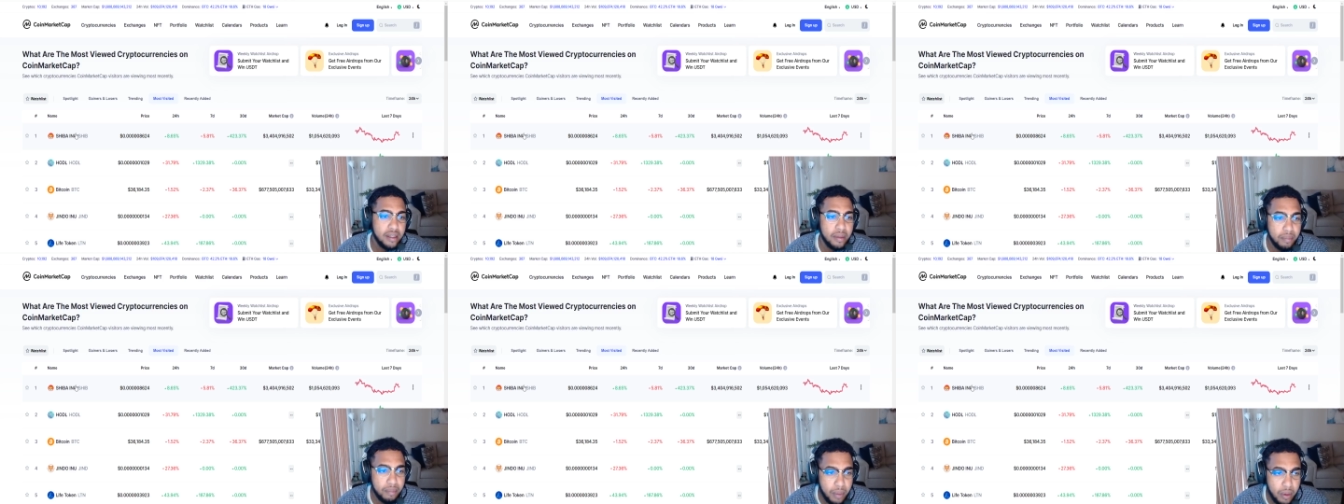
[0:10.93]

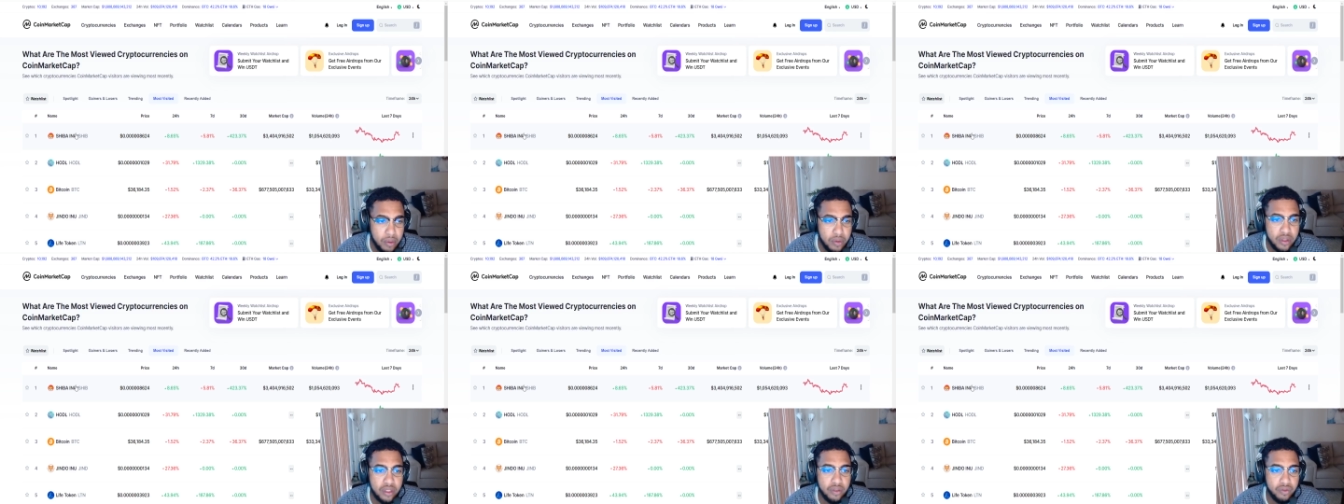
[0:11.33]

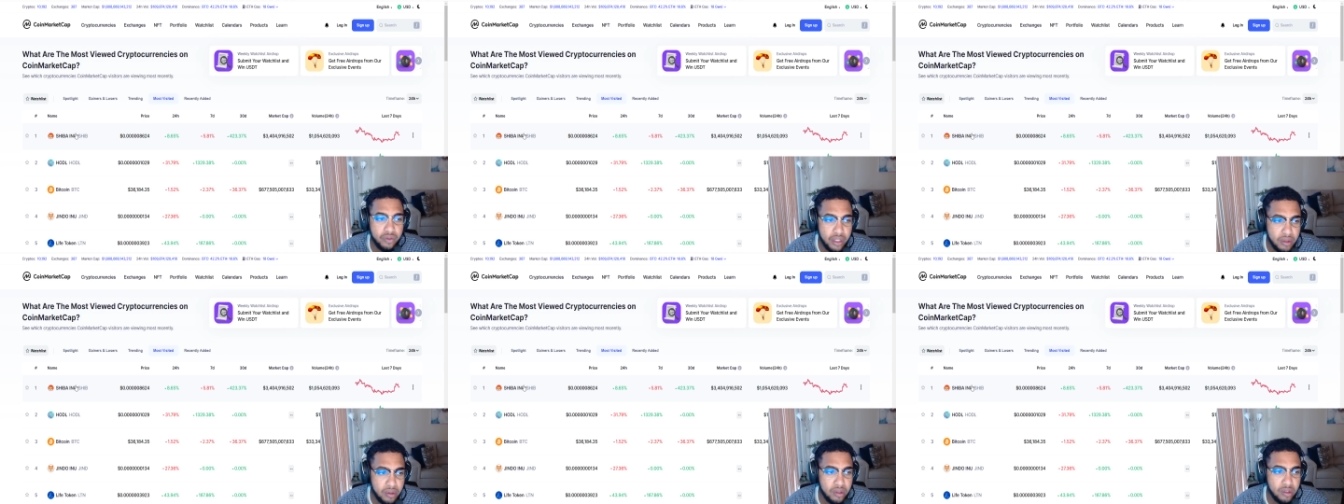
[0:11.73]
most
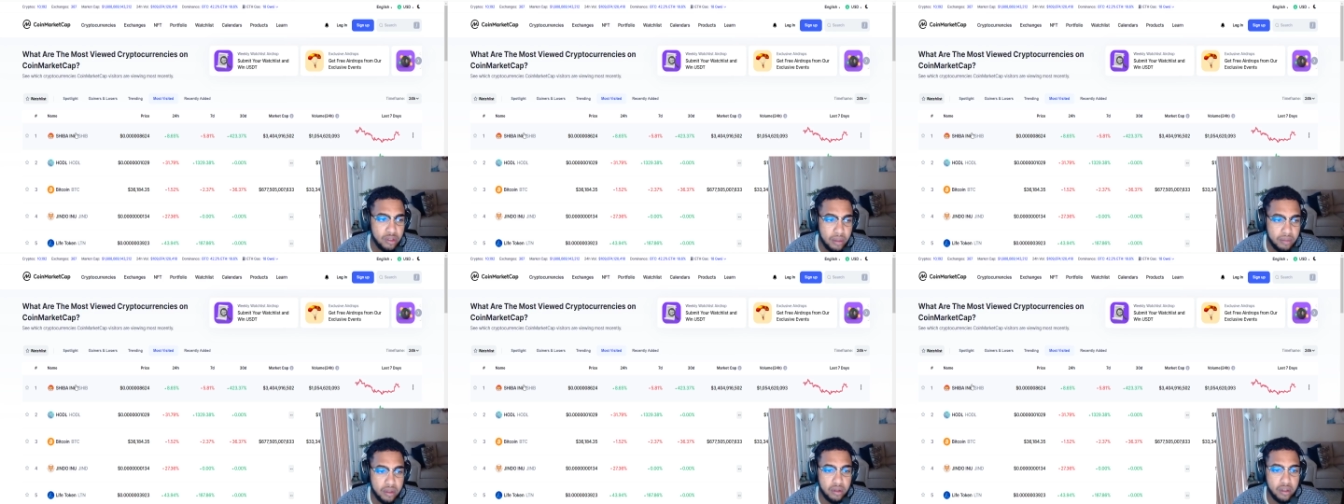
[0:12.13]
viewed
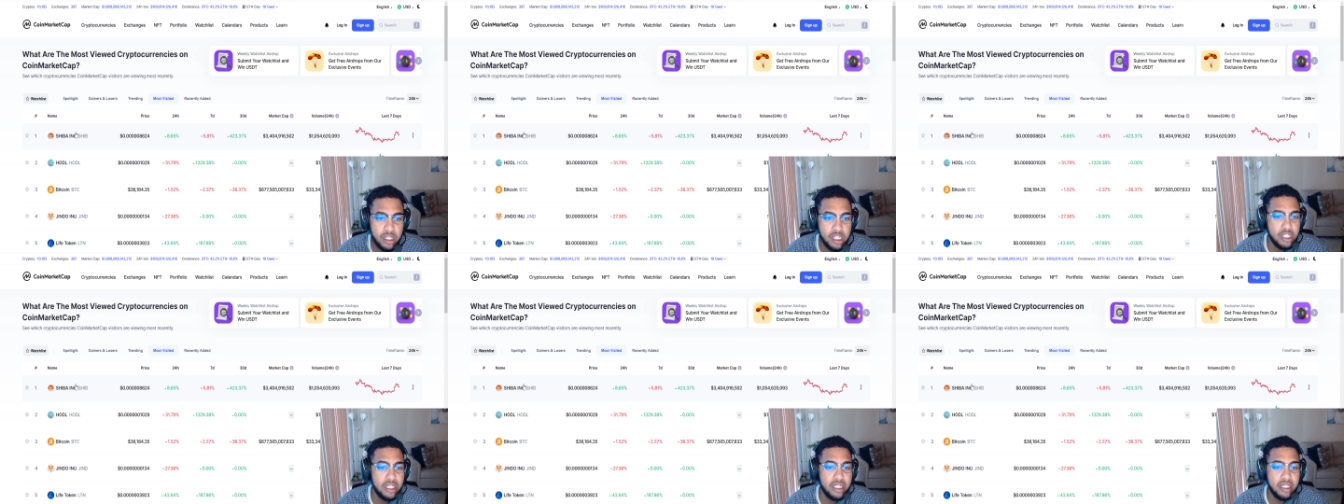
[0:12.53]

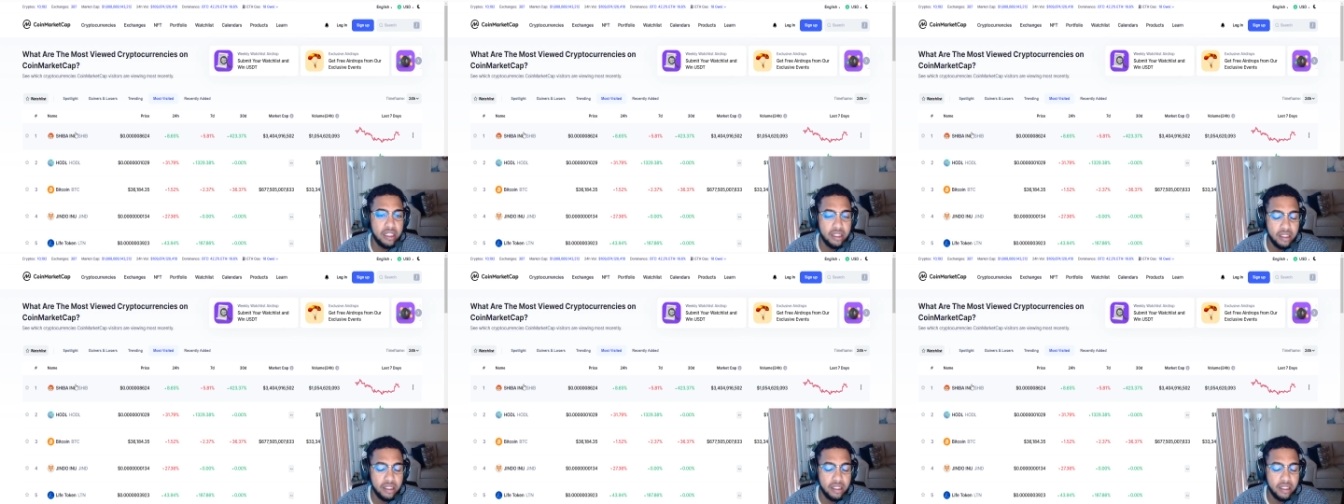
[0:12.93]
cryptocurrency